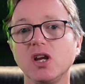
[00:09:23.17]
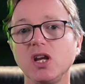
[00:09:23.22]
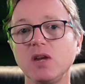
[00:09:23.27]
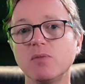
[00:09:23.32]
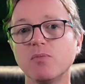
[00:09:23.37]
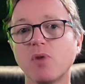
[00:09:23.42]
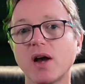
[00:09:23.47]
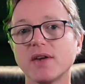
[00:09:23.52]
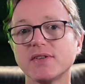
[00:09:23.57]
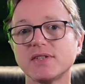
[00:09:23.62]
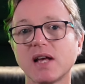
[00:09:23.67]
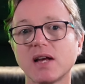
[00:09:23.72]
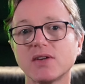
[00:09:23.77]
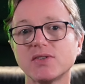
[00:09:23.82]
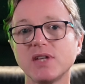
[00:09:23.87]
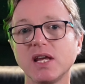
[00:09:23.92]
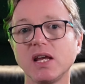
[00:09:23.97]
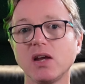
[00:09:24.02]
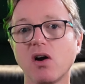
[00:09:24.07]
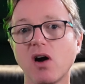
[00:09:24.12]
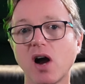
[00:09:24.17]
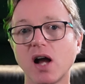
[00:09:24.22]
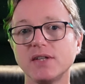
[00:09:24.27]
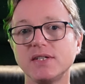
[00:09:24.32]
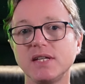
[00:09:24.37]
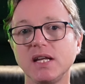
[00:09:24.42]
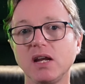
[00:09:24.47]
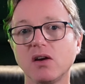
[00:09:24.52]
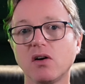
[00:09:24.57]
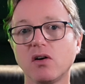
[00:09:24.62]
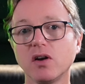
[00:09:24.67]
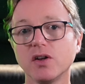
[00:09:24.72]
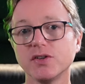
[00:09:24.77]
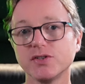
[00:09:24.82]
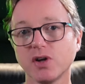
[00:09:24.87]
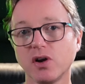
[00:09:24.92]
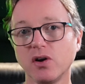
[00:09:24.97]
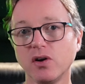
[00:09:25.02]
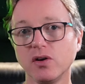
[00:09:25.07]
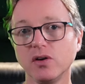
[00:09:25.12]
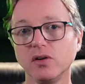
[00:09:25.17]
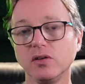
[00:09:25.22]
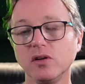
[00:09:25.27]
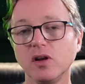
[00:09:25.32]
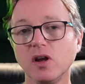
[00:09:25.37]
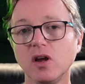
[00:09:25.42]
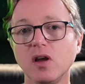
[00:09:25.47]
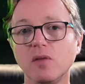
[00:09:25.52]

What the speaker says: you might start seeing IT on its own